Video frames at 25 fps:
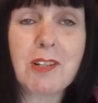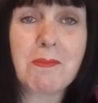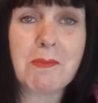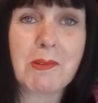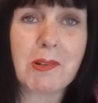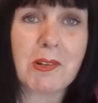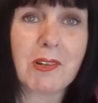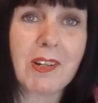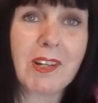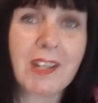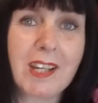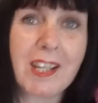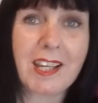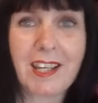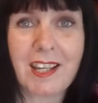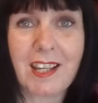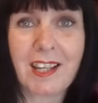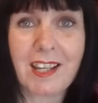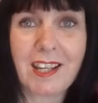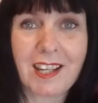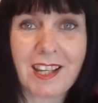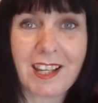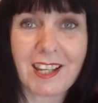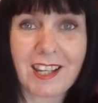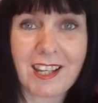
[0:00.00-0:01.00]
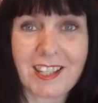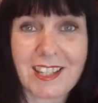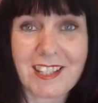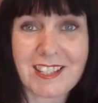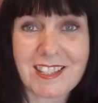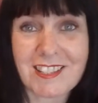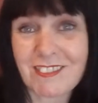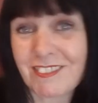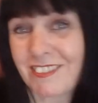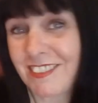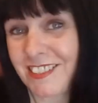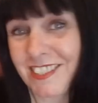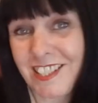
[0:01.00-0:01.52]
But it's
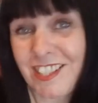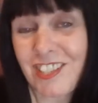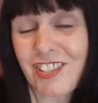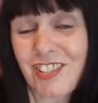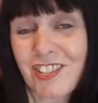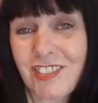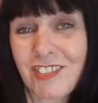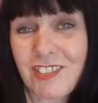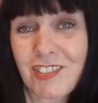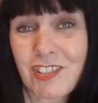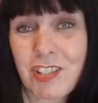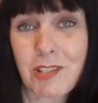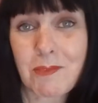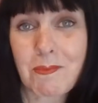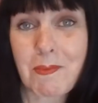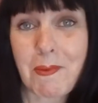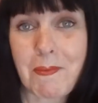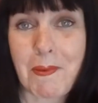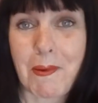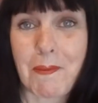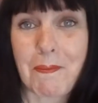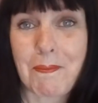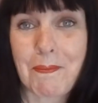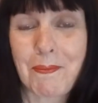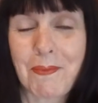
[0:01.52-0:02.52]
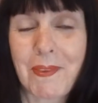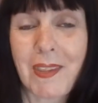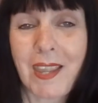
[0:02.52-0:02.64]
unconditional, she's my mum.